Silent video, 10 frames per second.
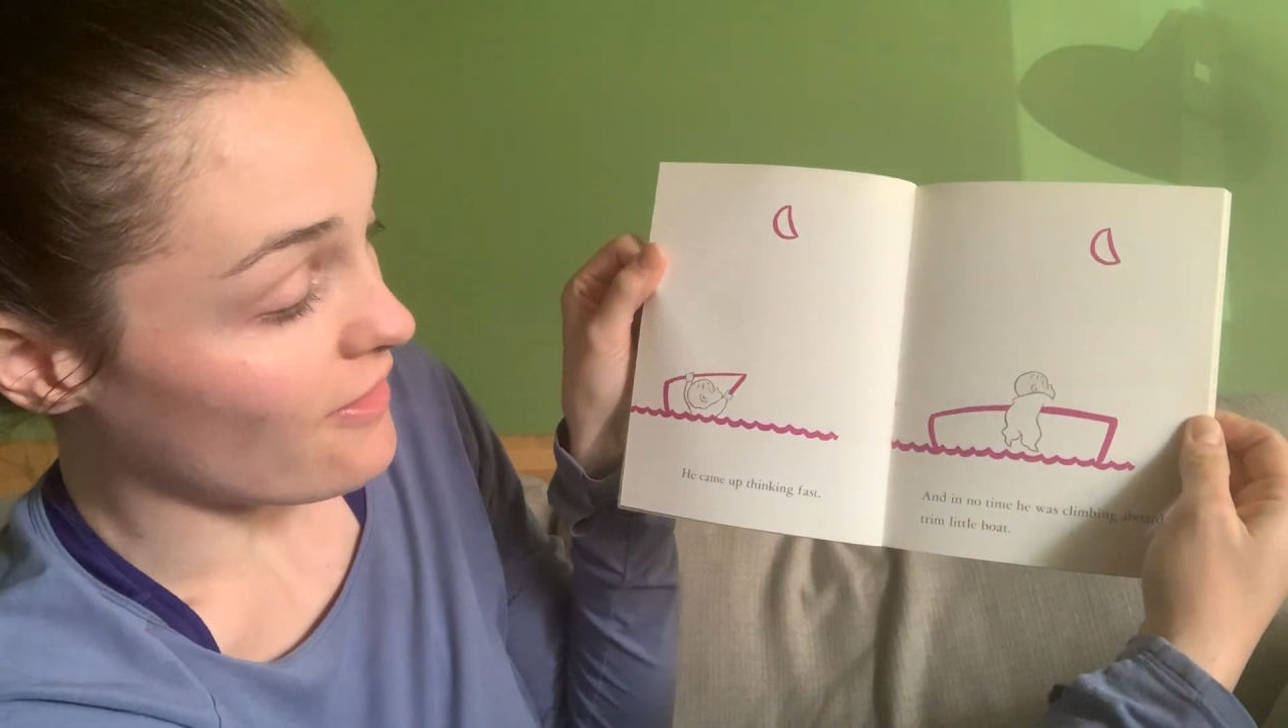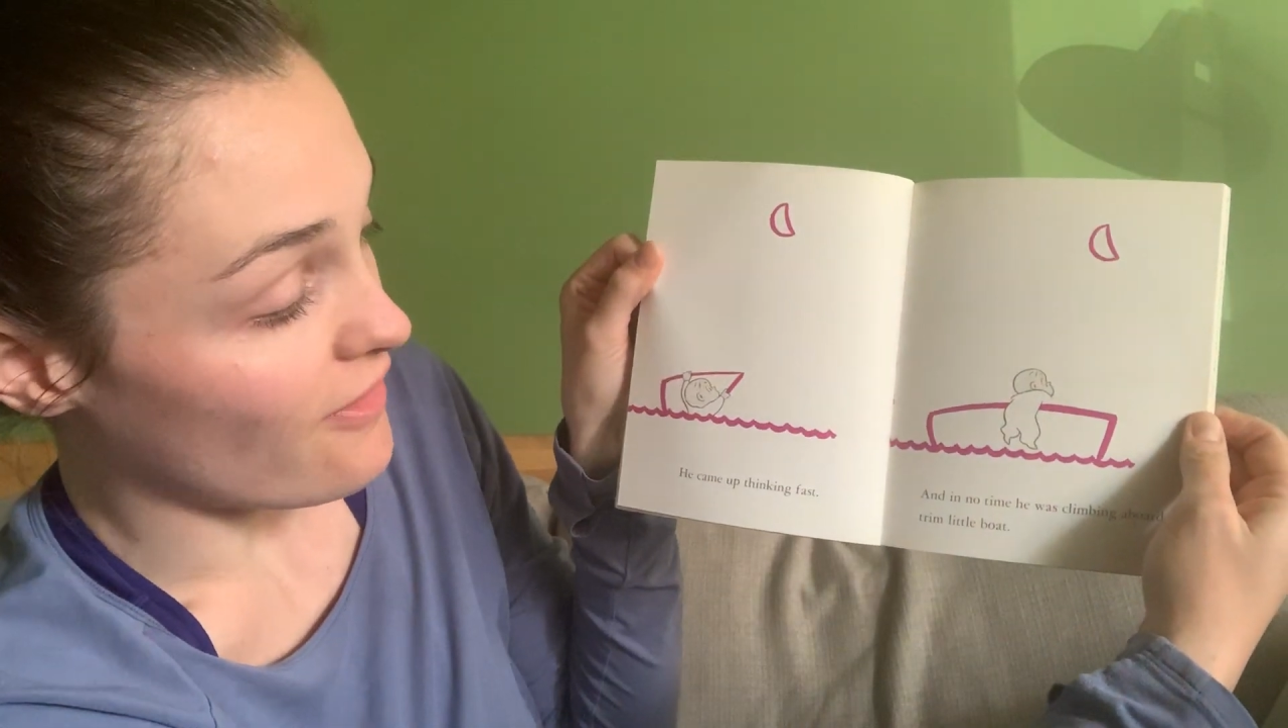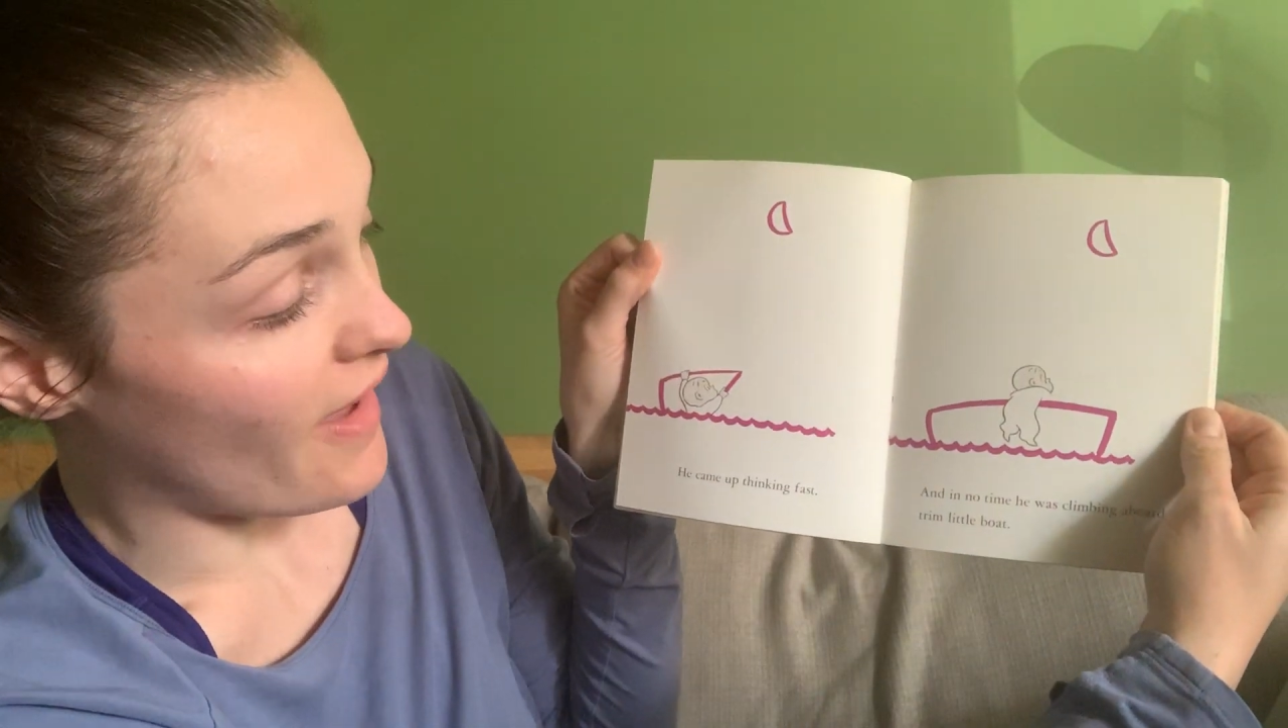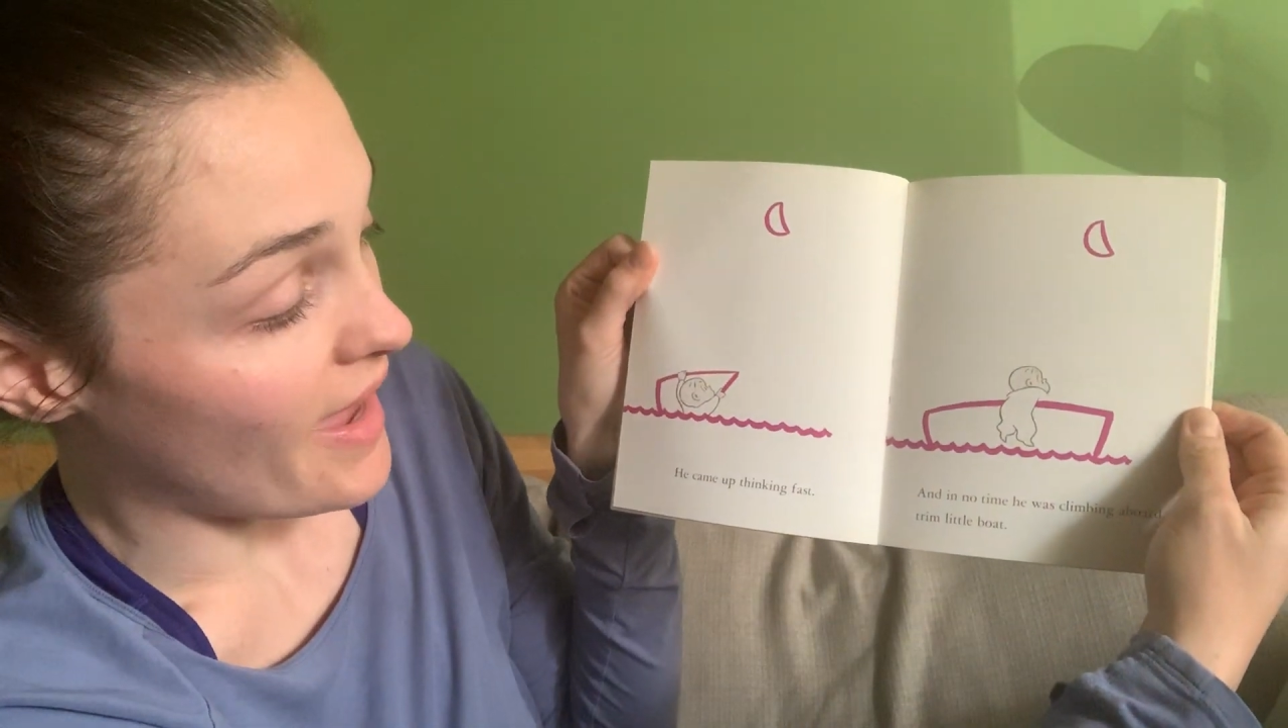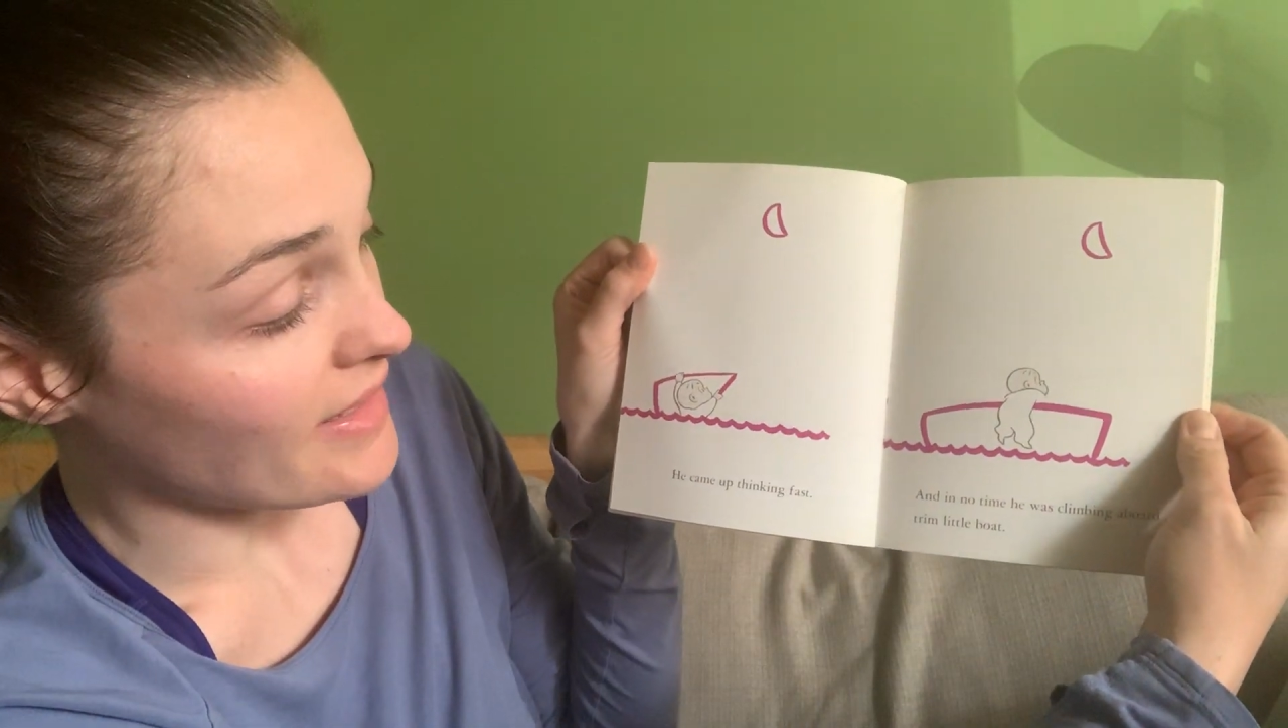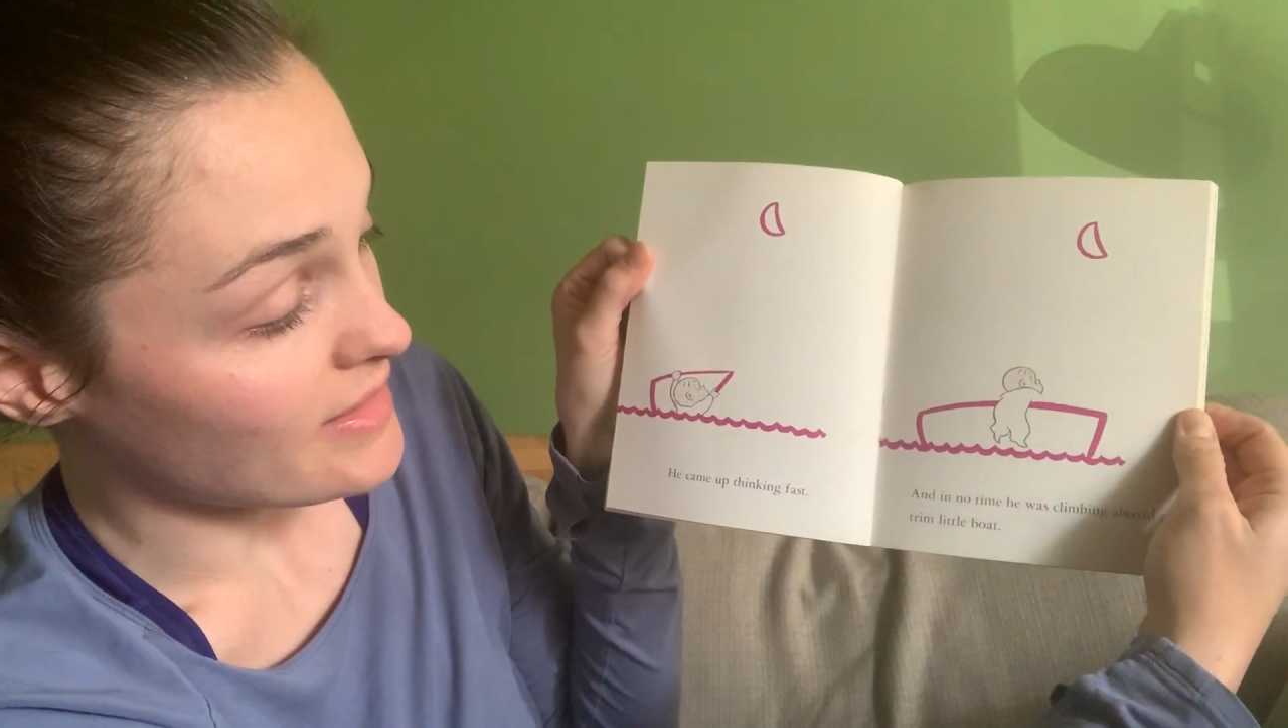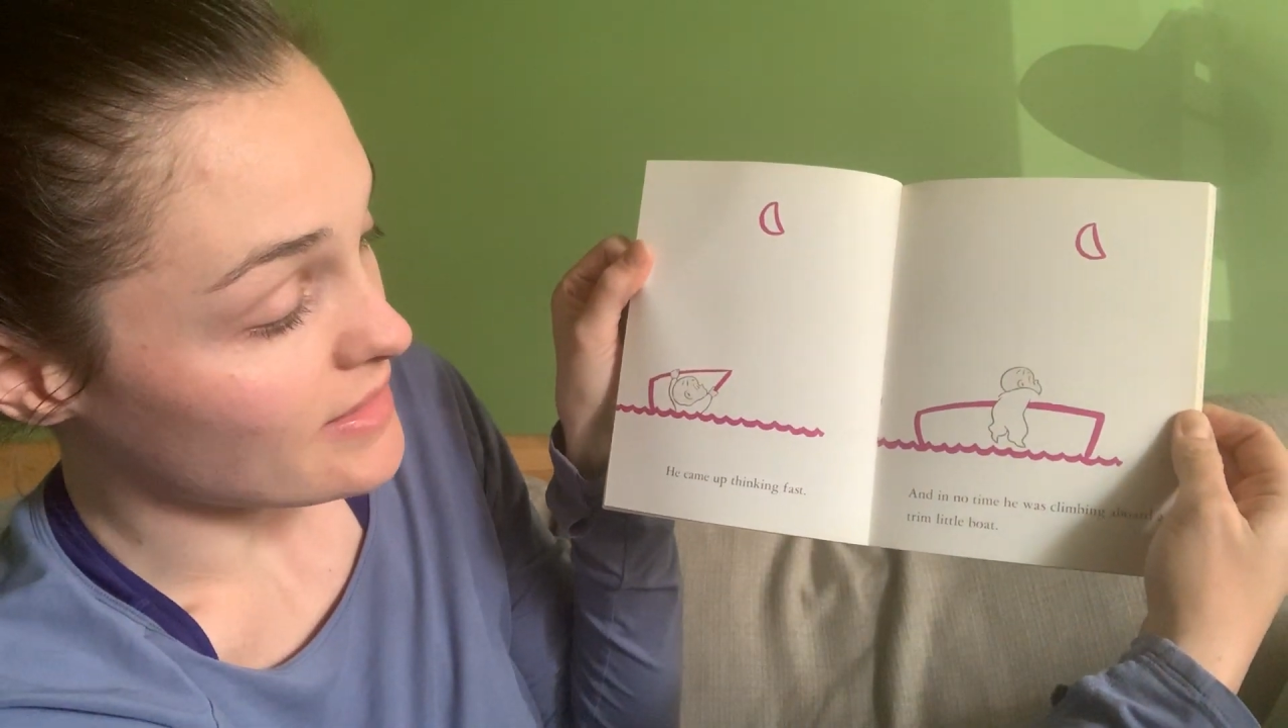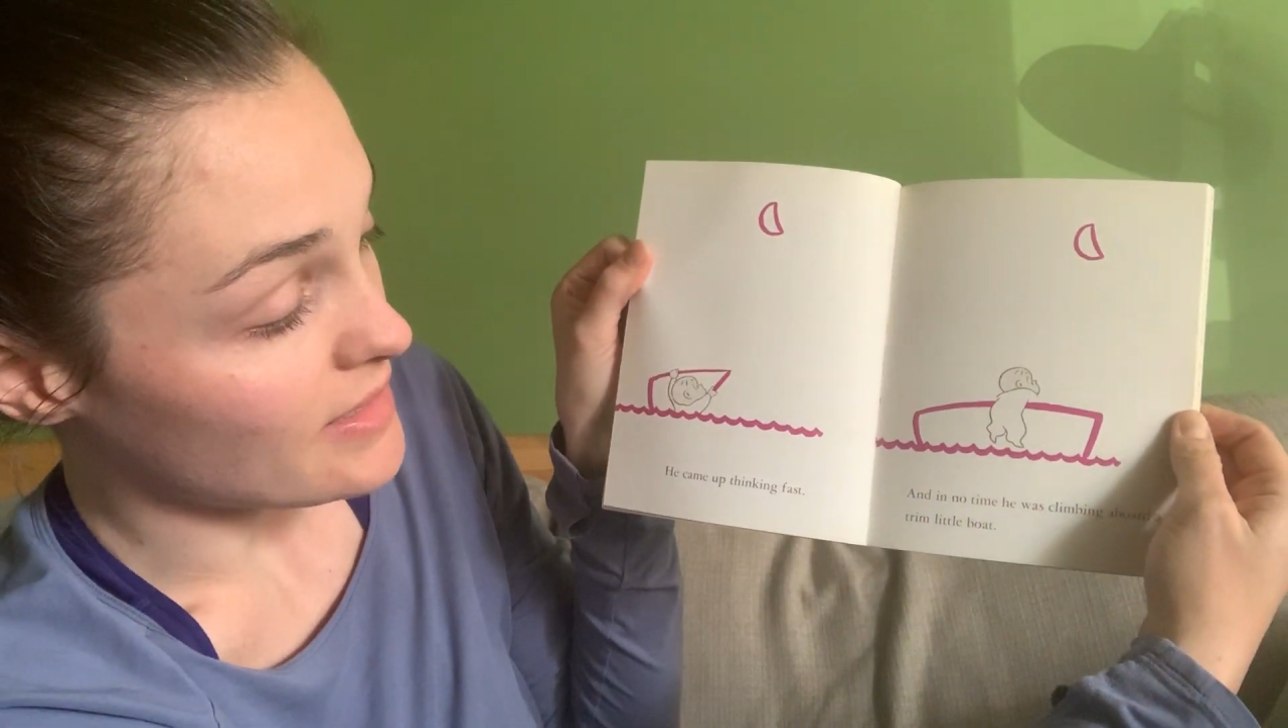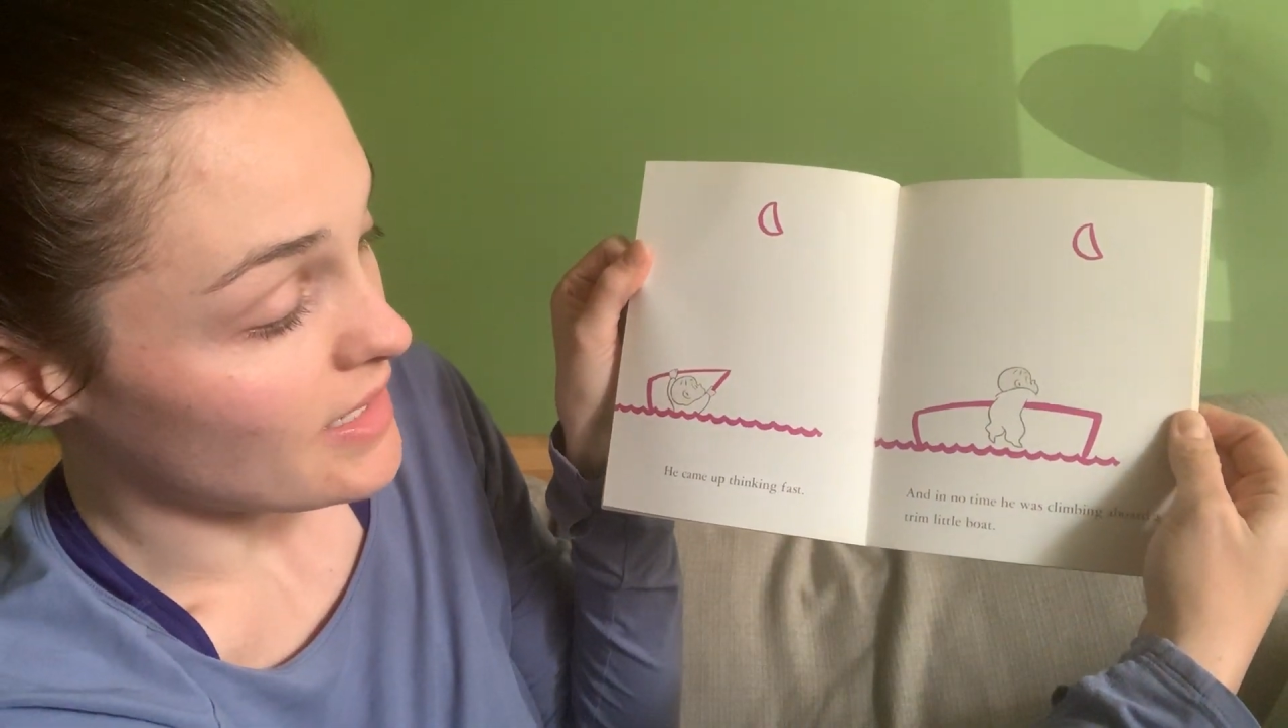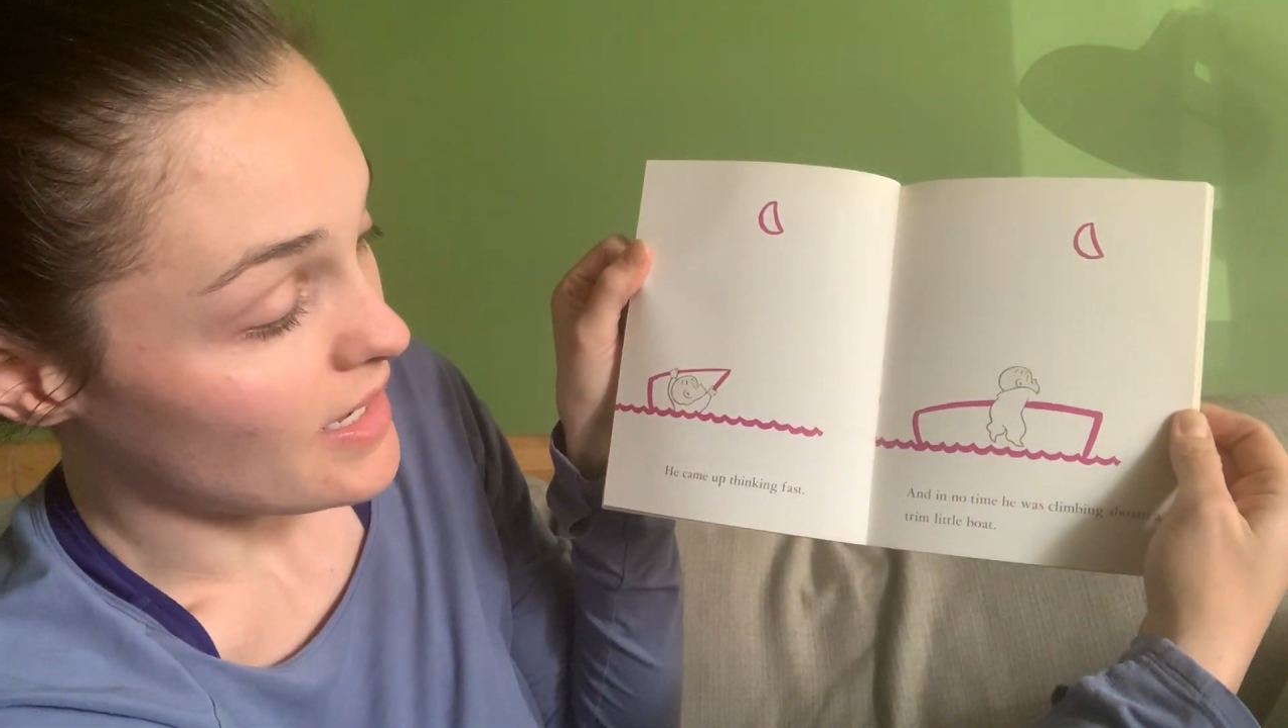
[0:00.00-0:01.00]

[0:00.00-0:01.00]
fast,